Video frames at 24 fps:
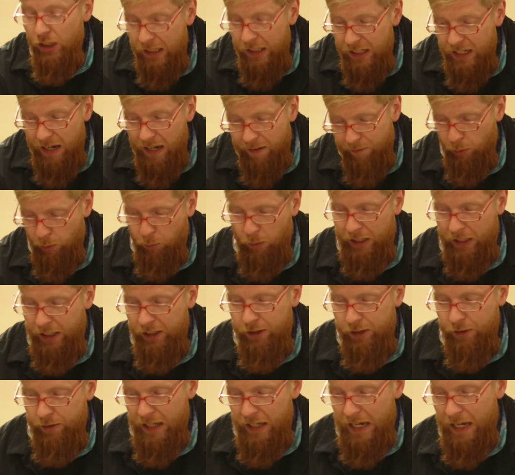never want to
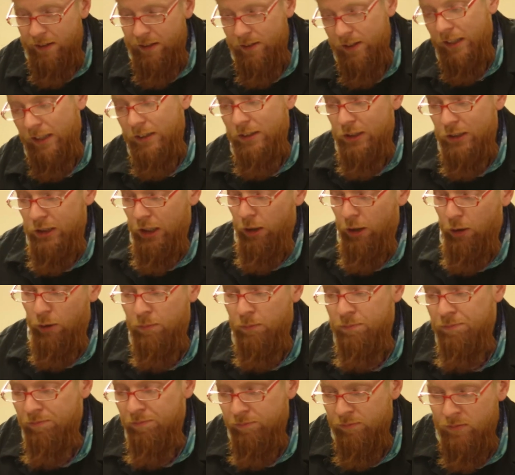do that. And so
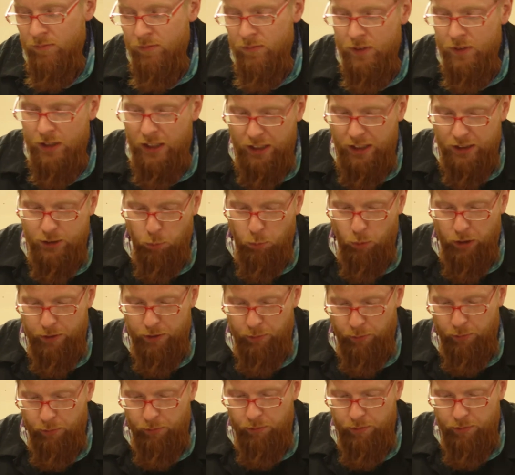it's one of
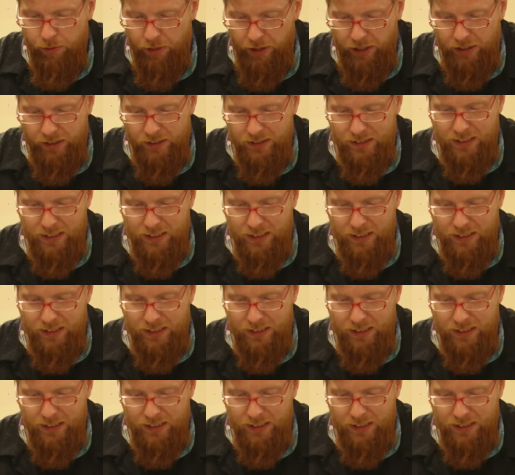the things